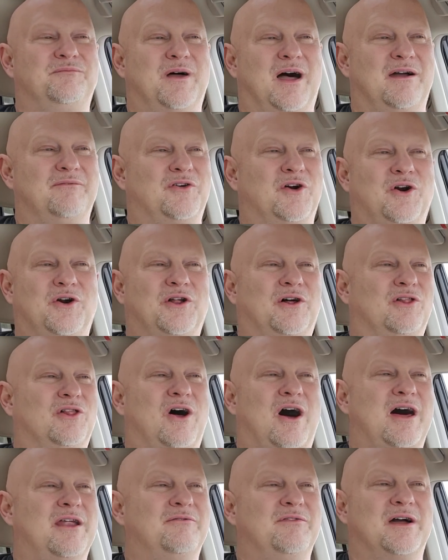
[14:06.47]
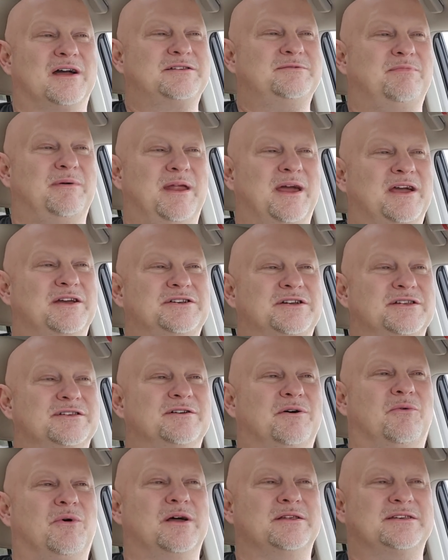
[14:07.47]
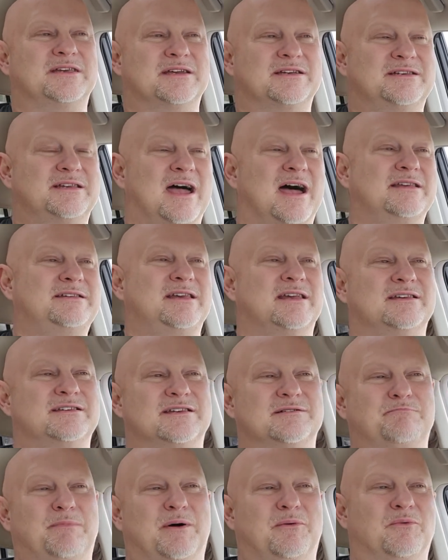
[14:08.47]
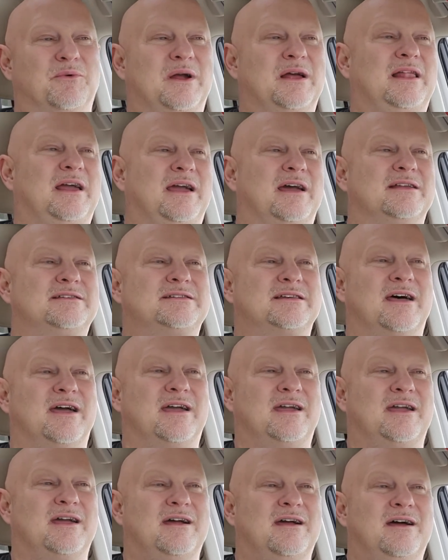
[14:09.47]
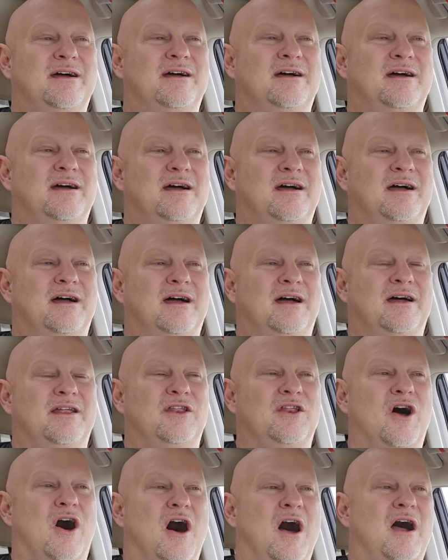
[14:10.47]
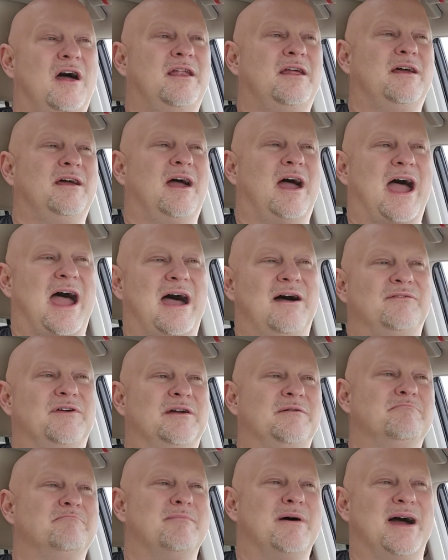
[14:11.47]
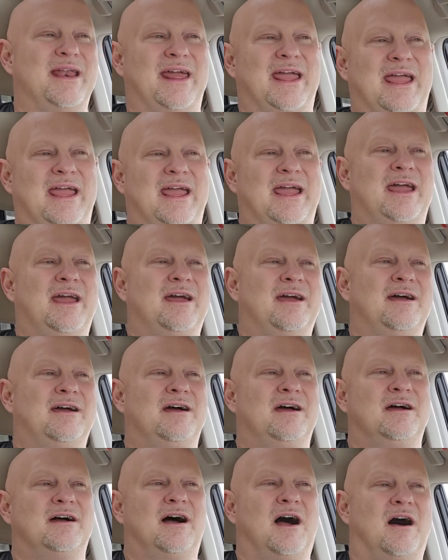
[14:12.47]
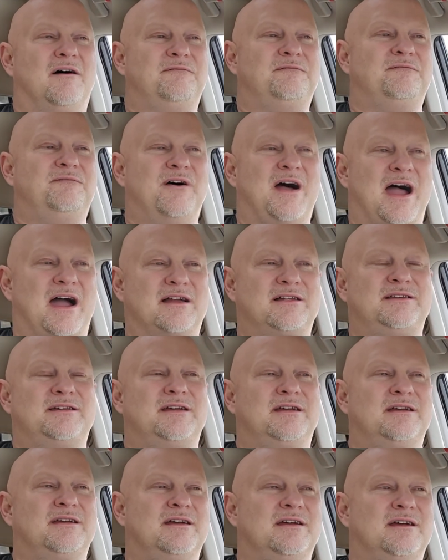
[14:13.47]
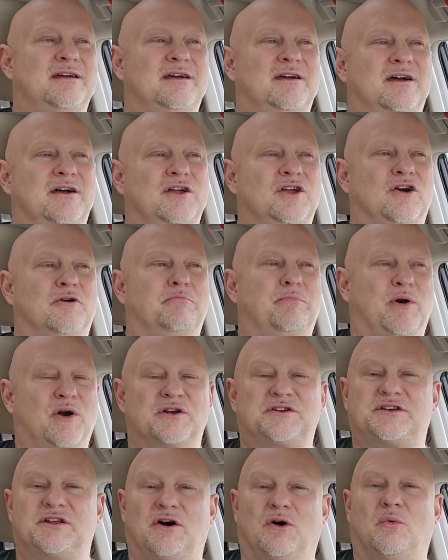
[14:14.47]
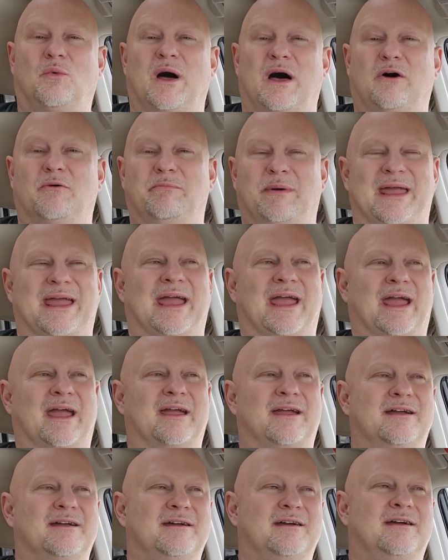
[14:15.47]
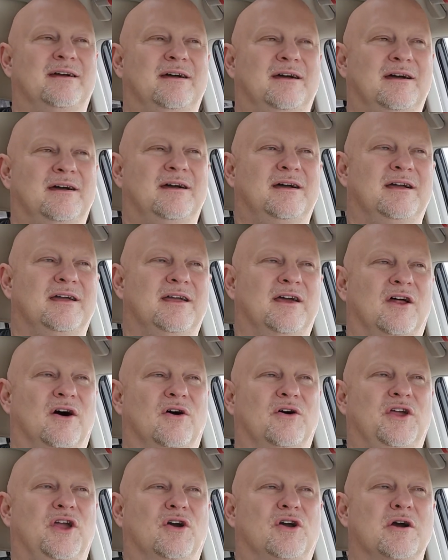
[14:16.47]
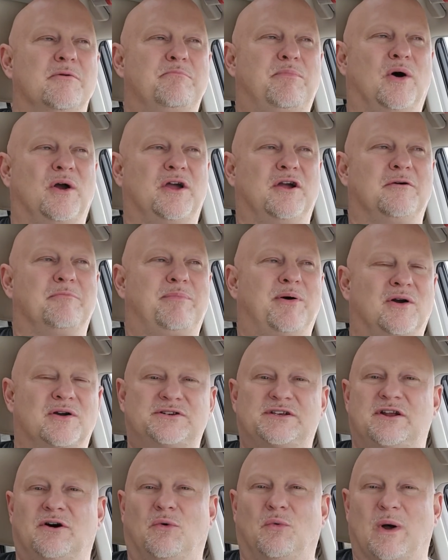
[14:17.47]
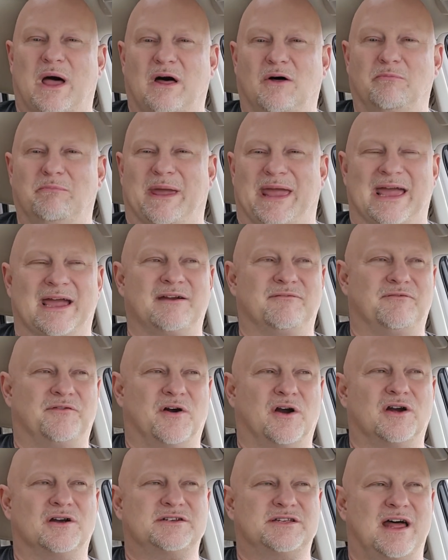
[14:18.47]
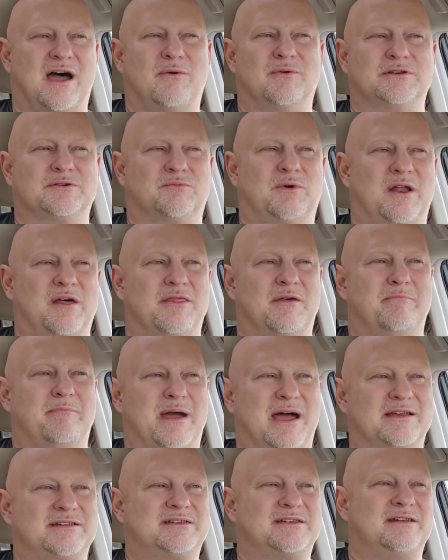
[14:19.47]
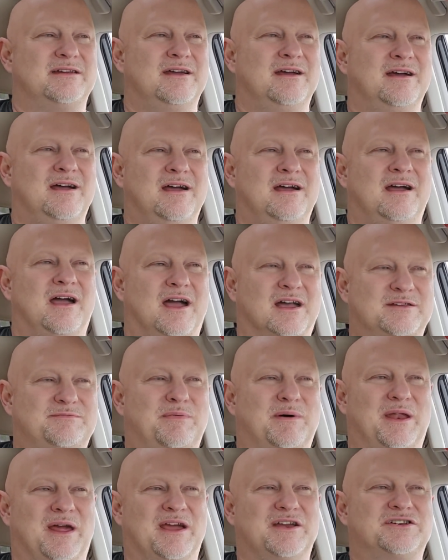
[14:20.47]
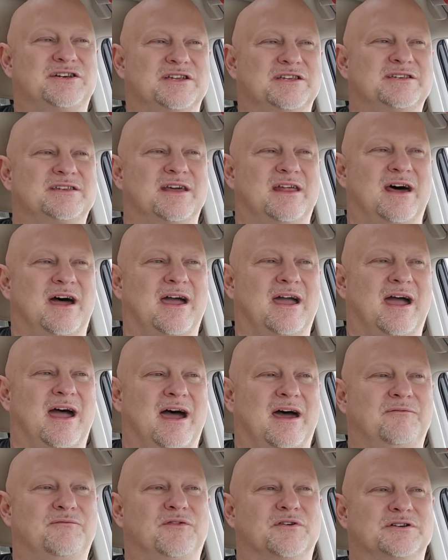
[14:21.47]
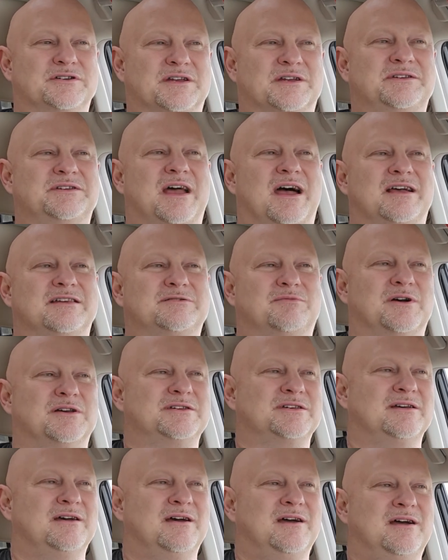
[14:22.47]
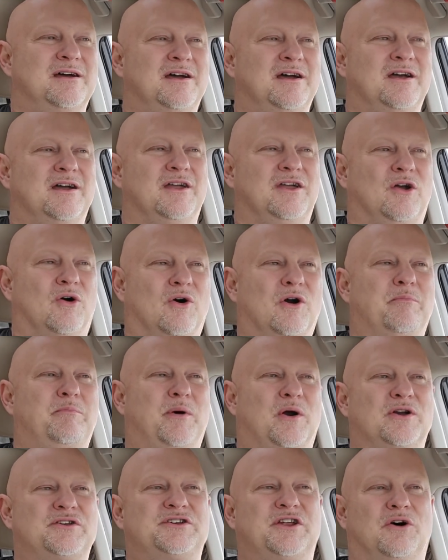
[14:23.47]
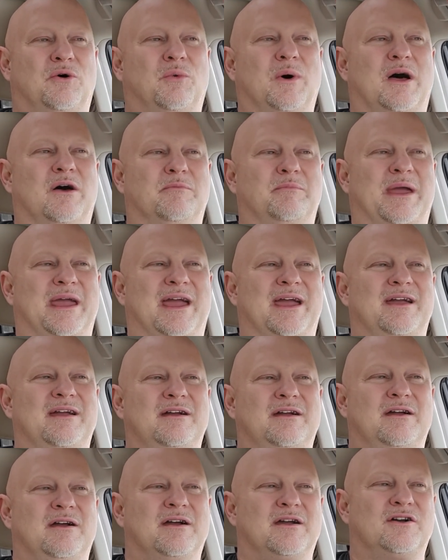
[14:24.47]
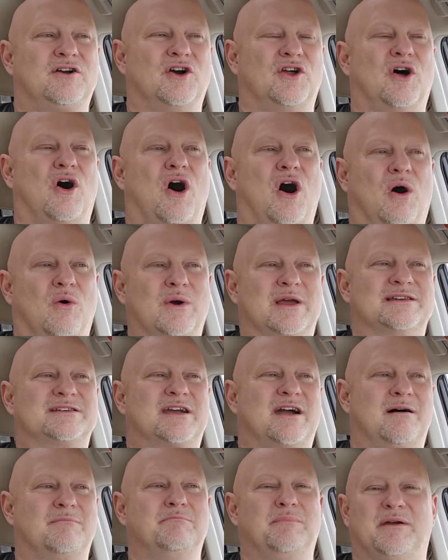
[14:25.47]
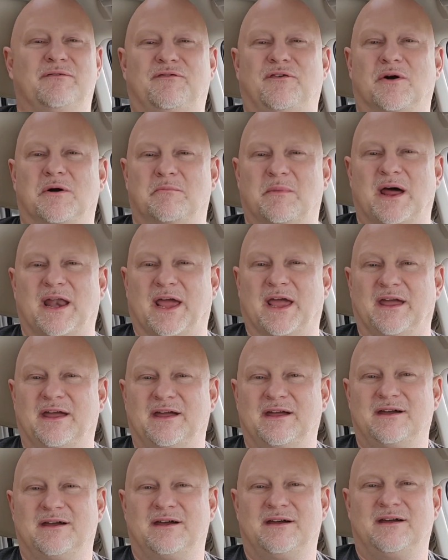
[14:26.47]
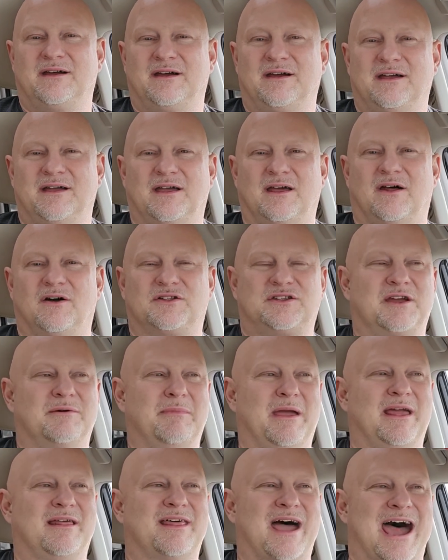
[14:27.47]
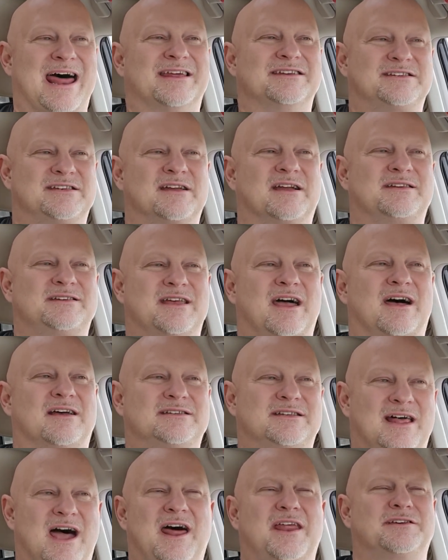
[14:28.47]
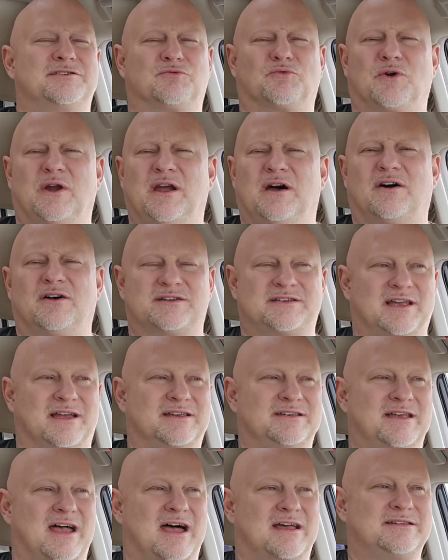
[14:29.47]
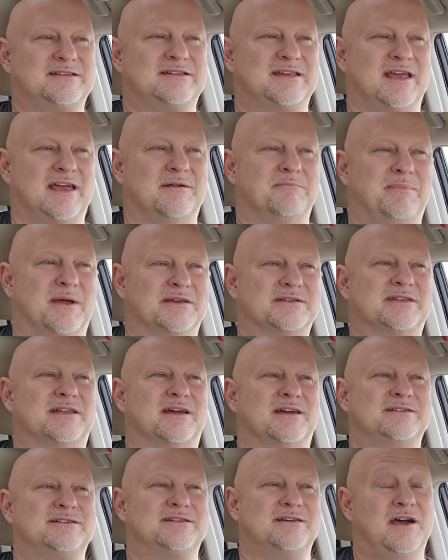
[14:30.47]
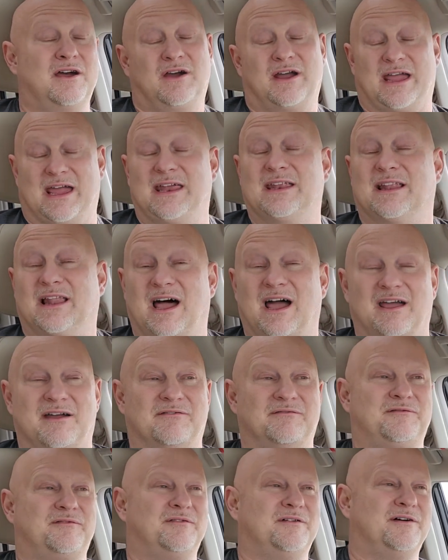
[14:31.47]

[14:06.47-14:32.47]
I've heard a lot of explanations of what success is, but really it's like not having money affect your personal well-being. You know, you can put your personal well-being first. That was one of the best explanations that I had for success, was your personal well-being could always come before money. You know, to me, that is success. That is real success in business, in life.